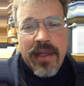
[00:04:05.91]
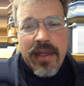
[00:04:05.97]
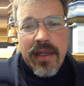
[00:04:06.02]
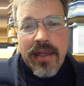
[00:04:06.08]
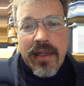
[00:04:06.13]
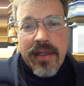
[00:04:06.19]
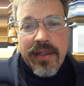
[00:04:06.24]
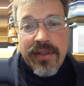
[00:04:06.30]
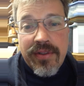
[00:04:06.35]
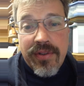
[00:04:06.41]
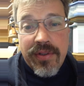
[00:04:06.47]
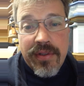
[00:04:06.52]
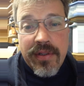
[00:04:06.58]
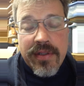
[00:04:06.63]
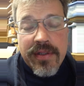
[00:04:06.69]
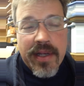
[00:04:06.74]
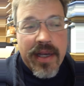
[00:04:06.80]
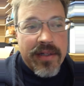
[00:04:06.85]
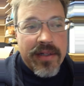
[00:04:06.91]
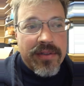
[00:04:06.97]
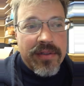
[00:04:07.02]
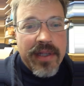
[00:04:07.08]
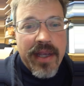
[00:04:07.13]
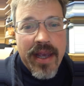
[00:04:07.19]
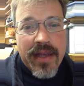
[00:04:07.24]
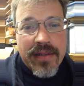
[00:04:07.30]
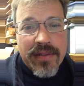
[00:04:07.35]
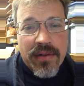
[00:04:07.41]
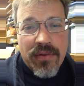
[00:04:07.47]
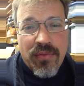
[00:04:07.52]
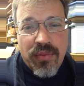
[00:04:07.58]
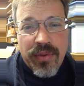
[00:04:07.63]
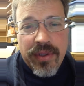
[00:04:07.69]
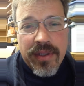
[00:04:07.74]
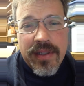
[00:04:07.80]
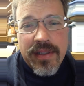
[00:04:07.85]
insurance actually has a
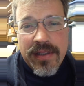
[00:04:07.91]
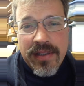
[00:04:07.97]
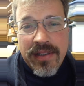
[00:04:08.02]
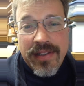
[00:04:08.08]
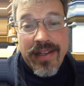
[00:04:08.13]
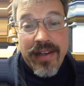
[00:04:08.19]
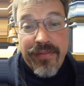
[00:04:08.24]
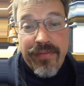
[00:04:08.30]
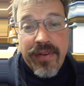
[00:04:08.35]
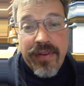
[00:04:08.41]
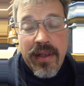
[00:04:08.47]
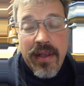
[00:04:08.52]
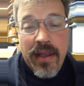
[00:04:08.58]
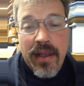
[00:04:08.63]
really stiff